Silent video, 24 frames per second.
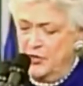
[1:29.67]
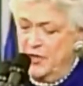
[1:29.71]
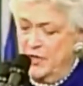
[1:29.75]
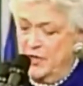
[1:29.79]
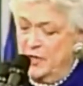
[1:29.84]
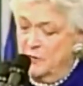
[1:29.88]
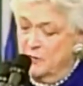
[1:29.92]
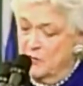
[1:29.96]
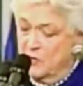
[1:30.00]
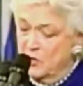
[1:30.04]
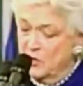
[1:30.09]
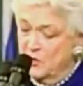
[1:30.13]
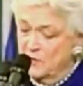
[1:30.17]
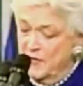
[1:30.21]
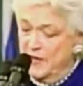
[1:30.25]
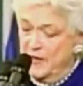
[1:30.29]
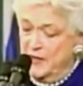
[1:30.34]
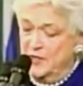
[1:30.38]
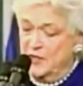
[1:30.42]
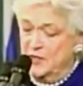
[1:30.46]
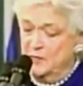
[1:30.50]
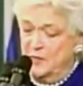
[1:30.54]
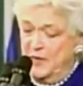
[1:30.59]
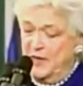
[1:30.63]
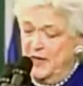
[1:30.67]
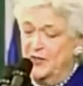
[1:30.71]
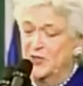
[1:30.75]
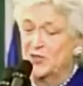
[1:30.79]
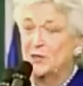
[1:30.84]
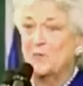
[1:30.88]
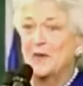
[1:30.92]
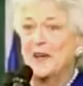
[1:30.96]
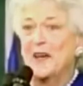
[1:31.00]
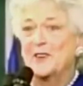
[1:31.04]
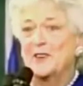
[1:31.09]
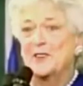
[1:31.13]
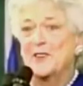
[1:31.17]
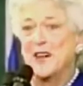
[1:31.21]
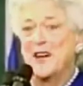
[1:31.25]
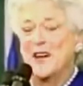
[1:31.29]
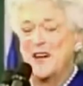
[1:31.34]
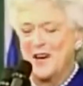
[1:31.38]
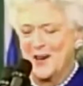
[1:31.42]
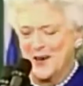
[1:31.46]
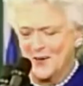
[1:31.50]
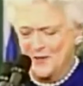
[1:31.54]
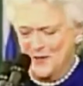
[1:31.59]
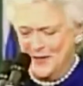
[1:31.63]
in a moving speech about
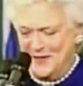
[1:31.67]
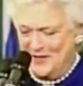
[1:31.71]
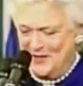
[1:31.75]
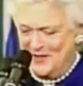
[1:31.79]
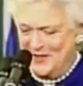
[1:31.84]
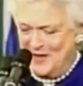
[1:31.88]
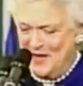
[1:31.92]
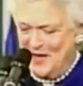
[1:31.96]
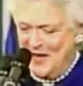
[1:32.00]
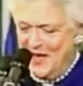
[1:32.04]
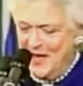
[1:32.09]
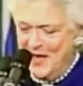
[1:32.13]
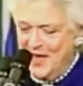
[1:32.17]
tolerance